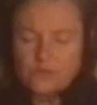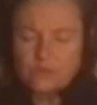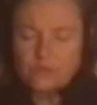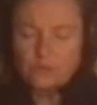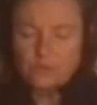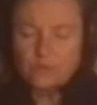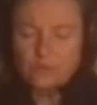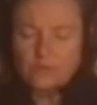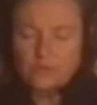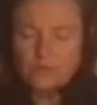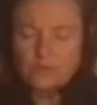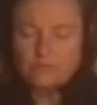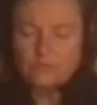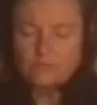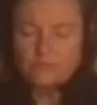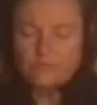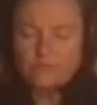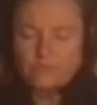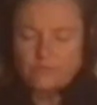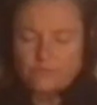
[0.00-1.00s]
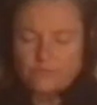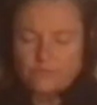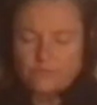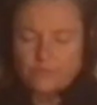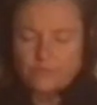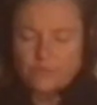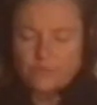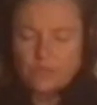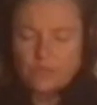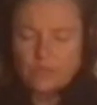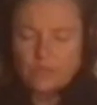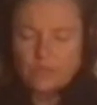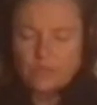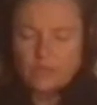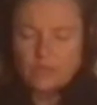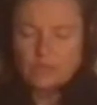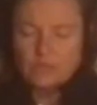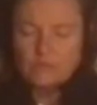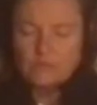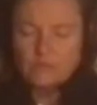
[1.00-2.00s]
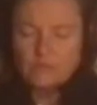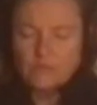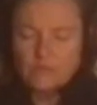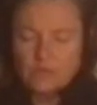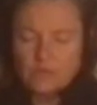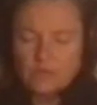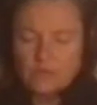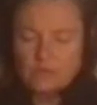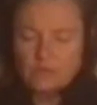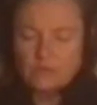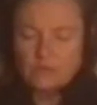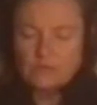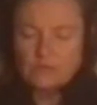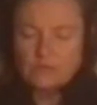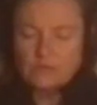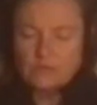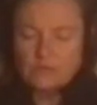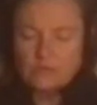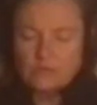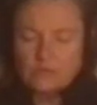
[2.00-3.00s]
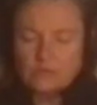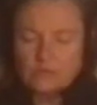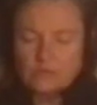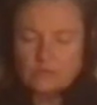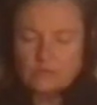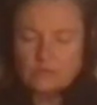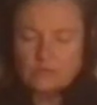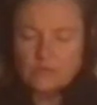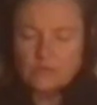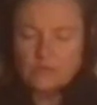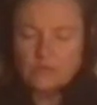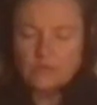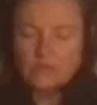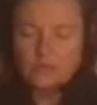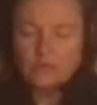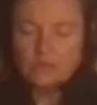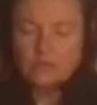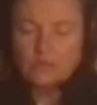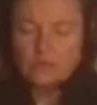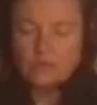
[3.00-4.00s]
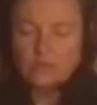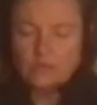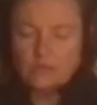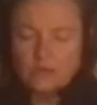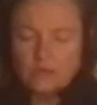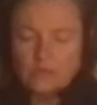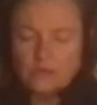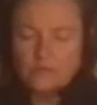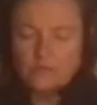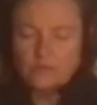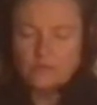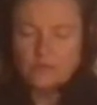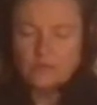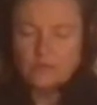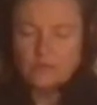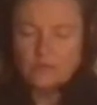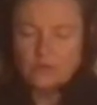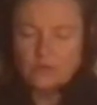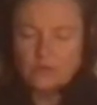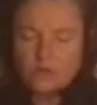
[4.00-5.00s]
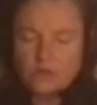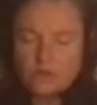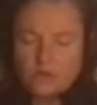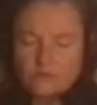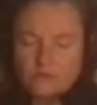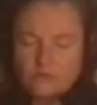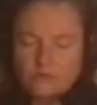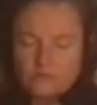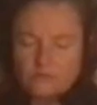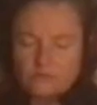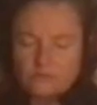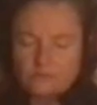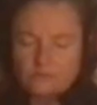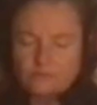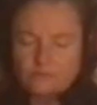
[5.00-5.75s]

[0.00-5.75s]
family is because it's like feeling of